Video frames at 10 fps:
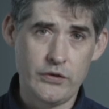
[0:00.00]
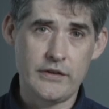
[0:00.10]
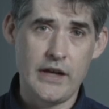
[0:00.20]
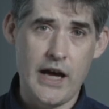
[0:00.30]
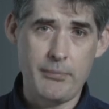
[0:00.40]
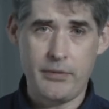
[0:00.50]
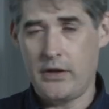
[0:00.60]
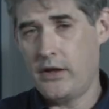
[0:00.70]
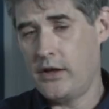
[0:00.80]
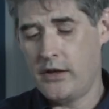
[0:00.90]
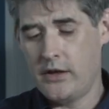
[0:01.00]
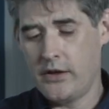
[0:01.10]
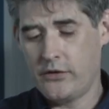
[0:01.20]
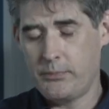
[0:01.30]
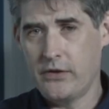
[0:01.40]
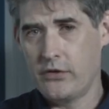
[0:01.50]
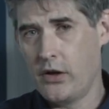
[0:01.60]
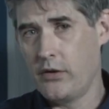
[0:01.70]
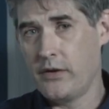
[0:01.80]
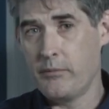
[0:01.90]
stop a
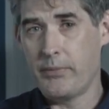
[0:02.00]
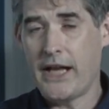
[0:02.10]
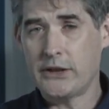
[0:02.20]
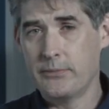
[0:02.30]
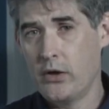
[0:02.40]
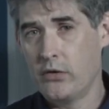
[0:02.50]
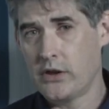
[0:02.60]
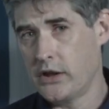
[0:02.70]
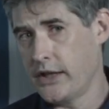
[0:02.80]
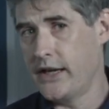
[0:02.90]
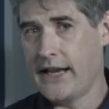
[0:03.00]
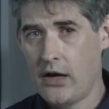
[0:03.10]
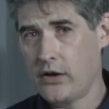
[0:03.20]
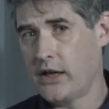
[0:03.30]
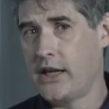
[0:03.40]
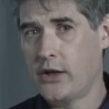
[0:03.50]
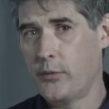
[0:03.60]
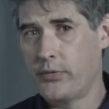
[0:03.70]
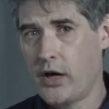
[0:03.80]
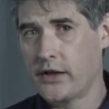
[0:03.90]
Spinzall in batch mode, clean it out, and get your
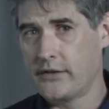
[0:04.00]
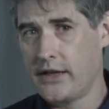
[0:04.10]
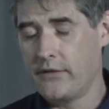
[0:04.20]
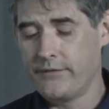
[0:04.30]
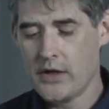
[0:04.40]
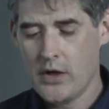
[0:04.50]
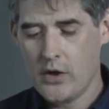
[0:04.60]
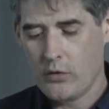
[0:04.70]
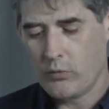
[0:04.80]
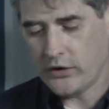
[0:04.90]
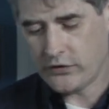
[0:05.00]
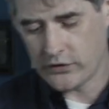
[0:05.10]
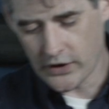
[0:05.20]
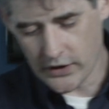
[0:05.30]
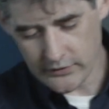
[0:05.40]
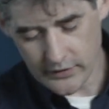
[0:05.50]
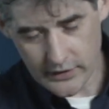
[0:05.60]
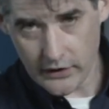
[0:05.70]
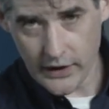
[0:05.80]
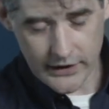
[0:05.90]
product out. Once you're done,
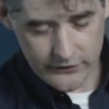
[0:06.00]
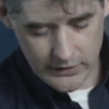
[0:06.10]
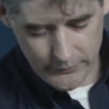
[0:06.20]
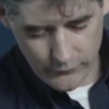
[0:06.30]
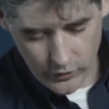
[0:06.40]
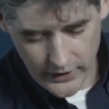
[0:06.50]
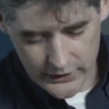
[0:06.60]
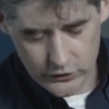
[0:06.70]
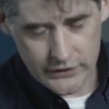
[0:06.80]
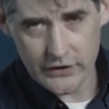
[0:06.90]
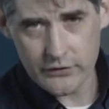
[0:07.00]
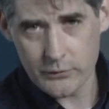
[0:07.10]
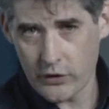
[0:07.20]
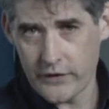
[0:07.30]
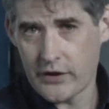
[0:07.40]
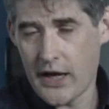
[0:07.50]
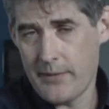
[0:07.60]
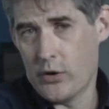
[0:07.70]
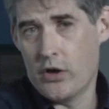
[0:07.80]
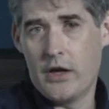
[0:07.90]
and like I said before, I usually just turn the
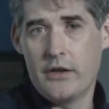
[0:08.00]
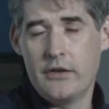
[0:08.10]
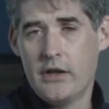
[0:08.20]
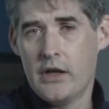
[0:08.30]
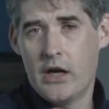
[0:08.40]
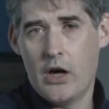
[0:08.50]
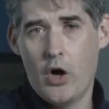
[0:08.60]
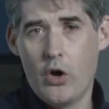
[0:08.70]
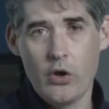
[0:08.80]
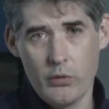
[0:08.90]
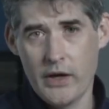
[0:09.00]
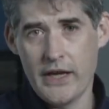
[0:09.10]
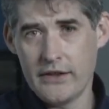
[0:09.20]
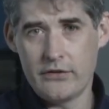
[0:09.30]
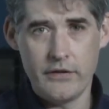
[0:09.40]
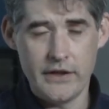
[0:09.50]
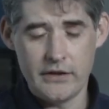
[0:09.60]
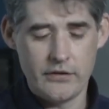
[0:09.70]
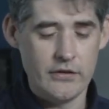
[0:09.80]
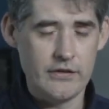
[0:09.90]
timer on all the way so that it
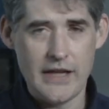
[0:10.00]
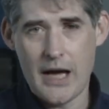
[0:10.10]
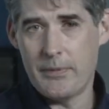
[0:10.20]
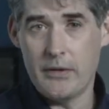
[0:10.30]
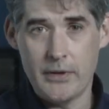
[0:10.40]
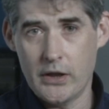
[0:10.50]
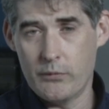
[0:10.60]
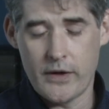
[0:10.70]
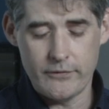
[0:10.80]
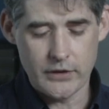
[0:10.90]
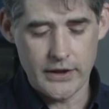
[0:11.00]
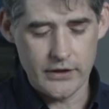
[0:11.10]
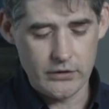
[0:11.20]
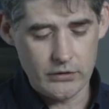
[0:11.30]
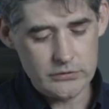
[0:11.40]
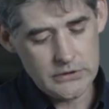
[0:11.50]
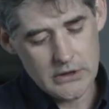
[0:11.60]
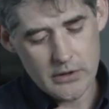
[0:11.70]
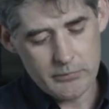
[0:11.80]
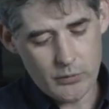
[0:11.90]
doesn't stop in the middle of what I'm trying to do.
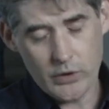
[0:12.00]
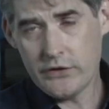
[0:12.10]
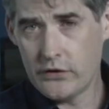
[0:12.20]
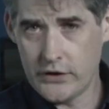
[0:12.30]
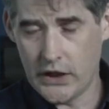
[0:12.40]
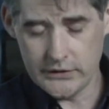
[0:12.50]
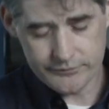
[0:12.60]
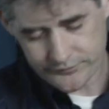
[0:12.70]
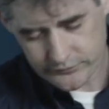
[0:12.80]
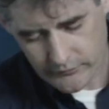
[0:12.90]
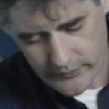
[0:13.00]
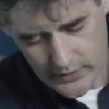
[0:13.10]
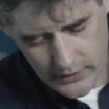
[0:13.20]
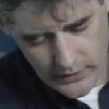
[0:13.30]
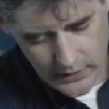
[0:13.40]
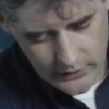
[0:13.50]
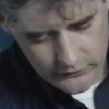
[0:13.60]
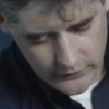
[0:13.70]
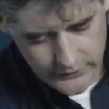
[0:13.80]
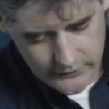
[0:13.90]
But once you're done,
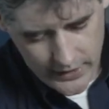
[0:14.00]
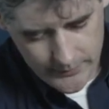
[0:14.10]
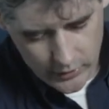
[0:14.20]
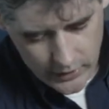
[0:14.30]
turn the timer